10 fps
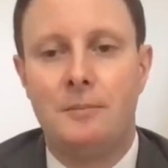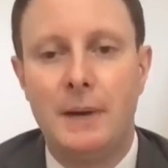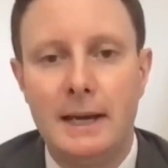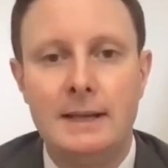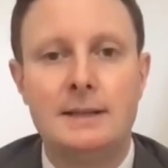
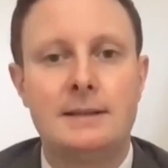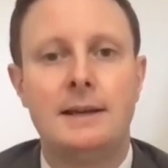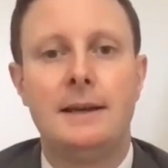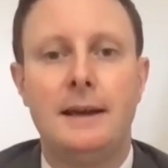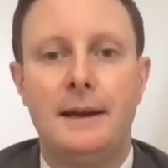
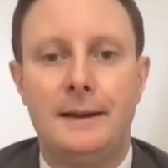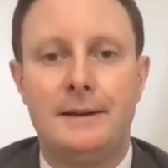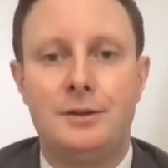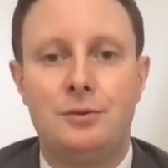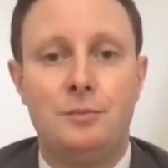campaigns,
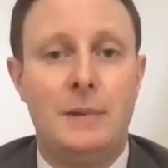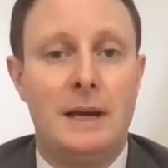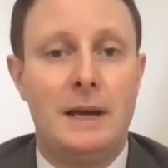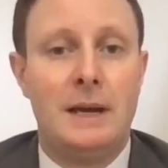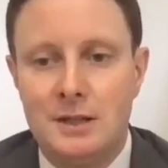to
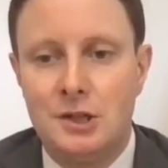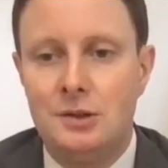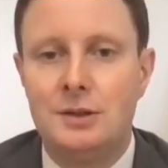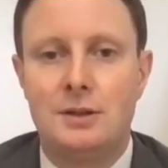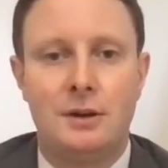make
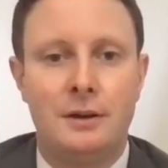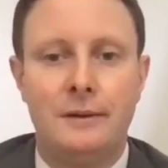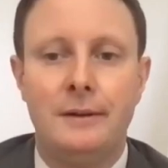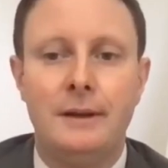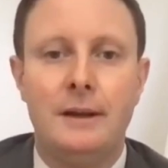decisions
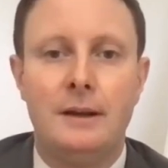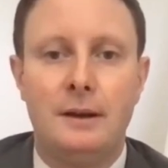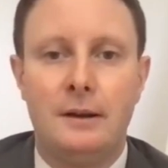on